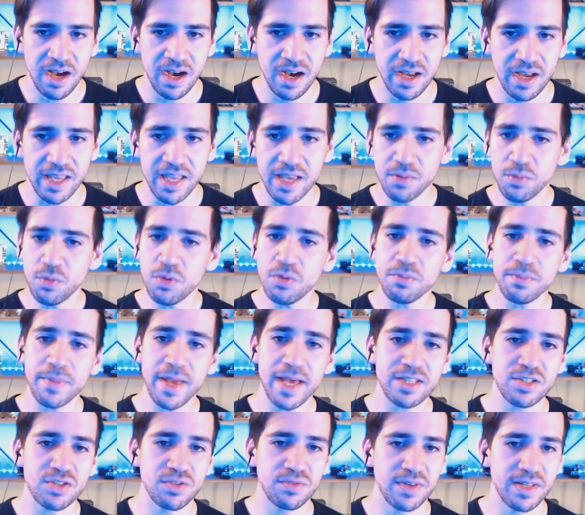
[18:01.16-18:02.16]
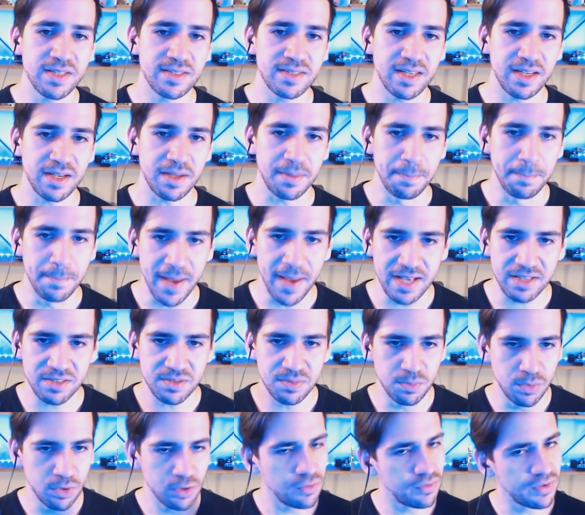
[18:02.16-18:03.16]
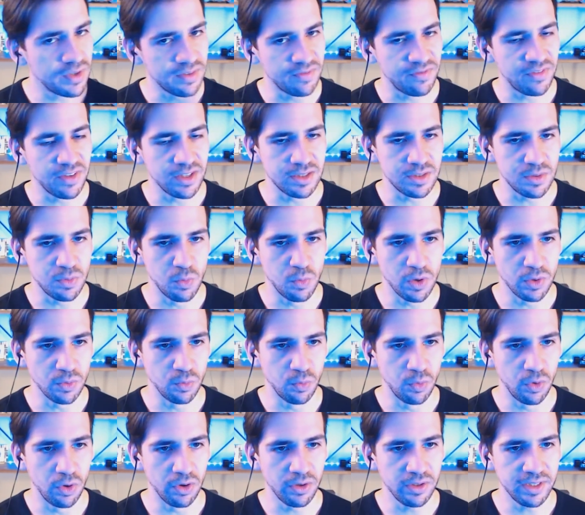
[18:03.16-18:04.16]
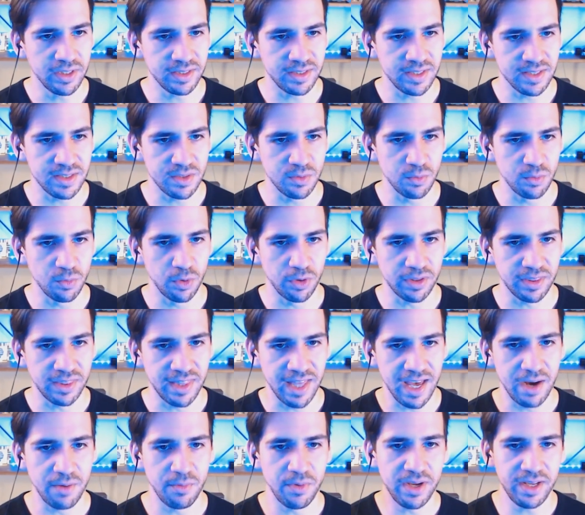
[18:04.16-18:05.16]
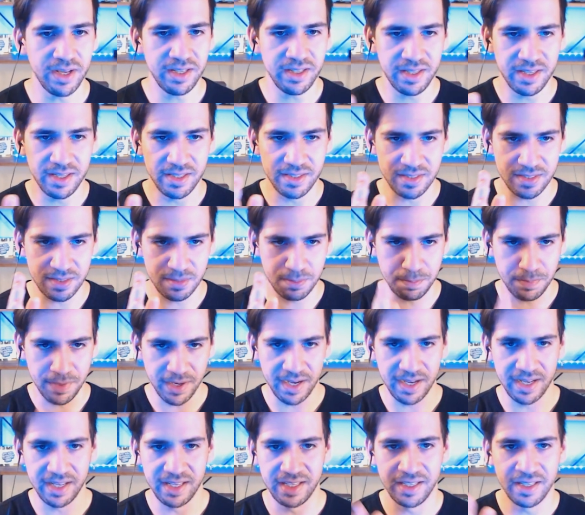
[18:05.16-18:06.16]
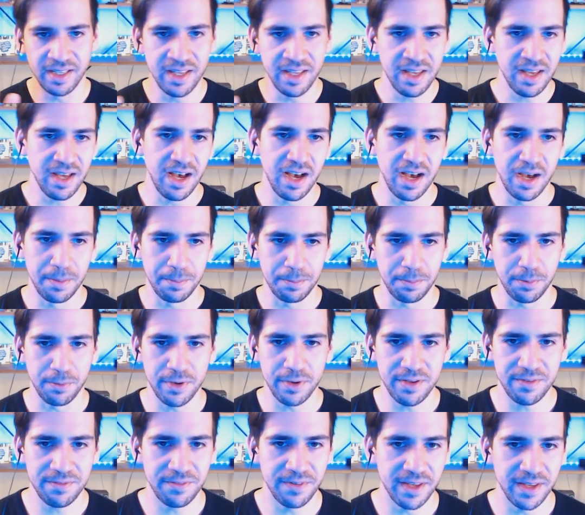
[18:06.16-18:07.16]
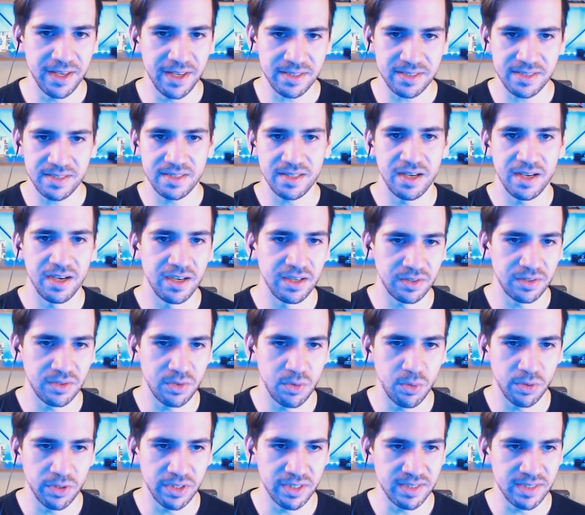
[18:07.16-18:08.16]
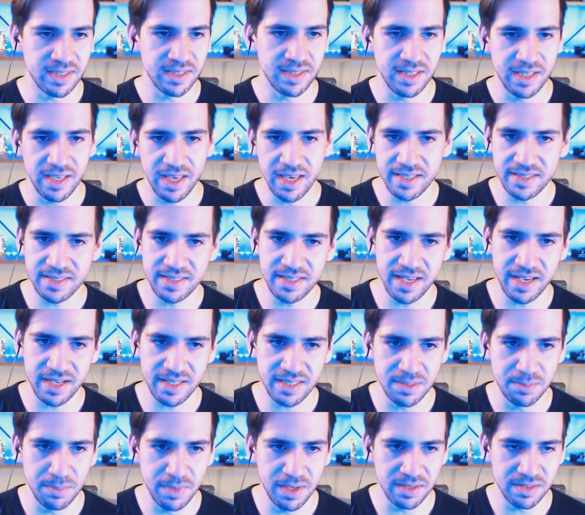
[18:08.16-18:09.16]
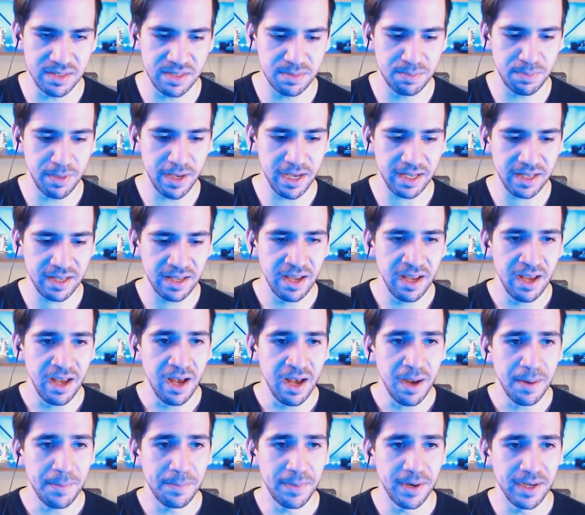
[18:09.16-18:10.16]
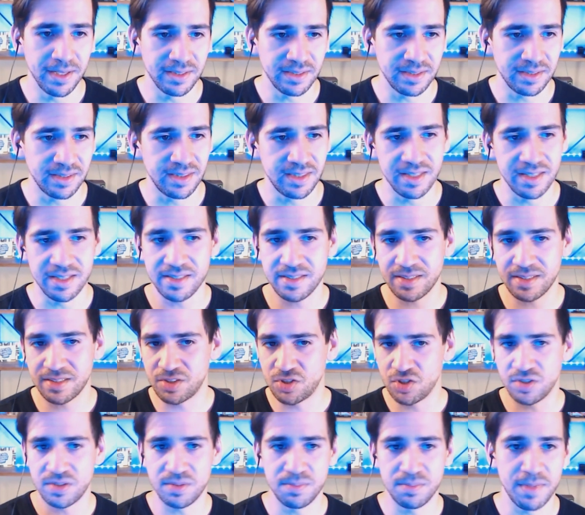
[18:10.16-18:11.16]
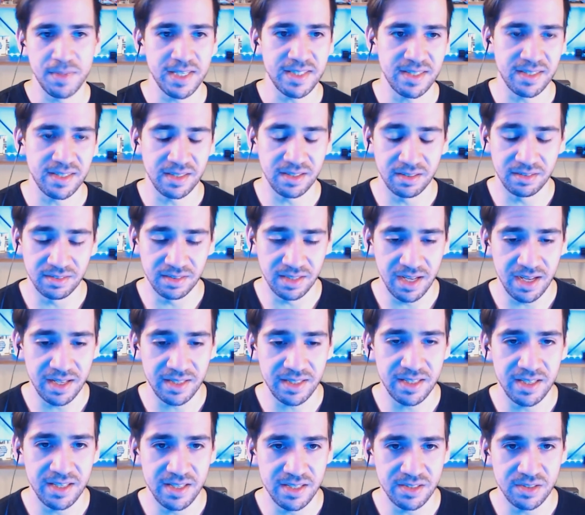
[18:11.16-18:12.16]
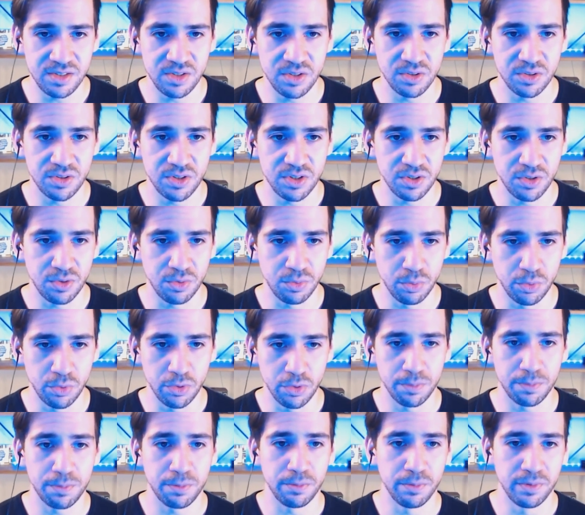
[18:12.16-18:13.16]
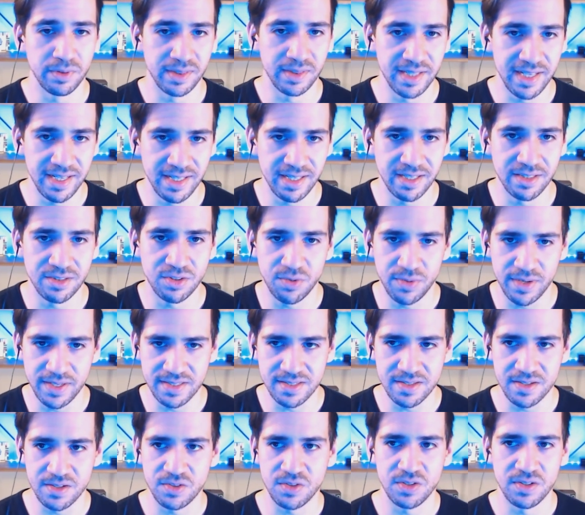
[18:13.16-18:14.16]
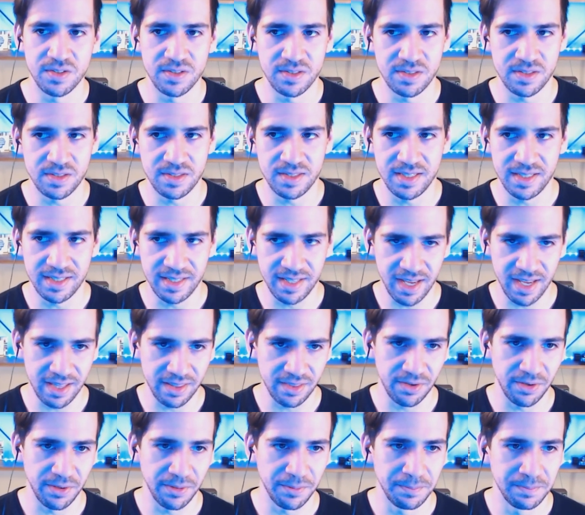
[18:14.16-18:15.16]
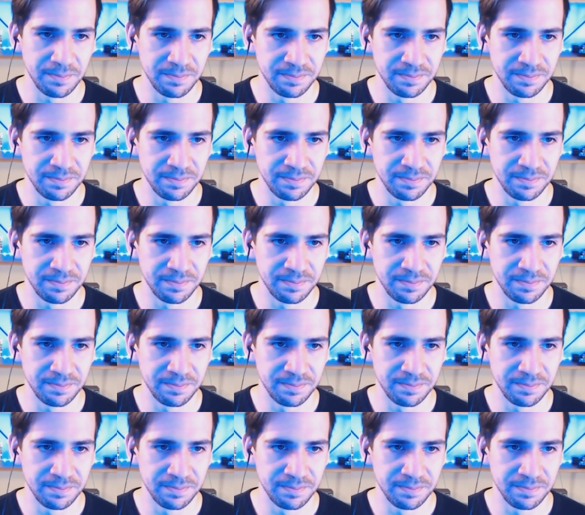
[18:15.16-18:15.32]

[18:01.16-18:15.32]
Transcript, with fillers: Uh, it won't match events like mouse move if it's one word. It doesn't work that way. It's by uh, prefix uh, according to the SCXML spec, but this just makes it a lot easier to group related transitions together